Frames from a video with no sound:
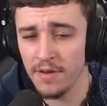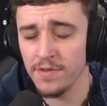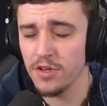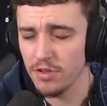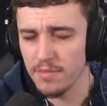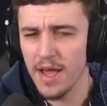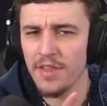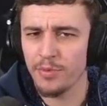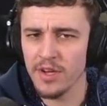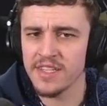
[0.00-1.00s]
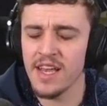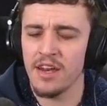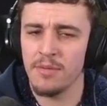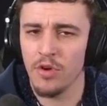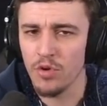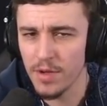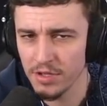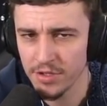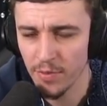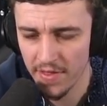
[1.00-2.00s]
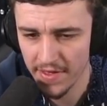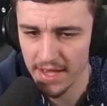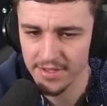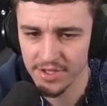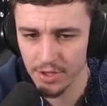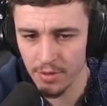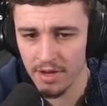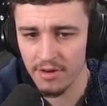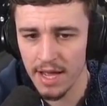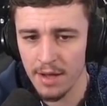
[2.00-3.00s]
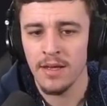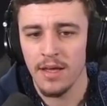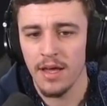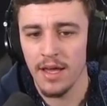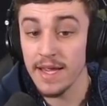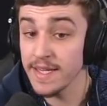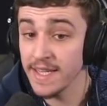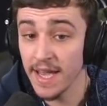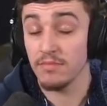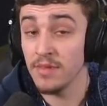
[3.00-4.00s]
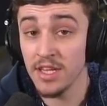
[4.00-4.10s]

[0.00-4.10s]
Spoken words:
if you do the math, works out at almost 1,200 hours in-game.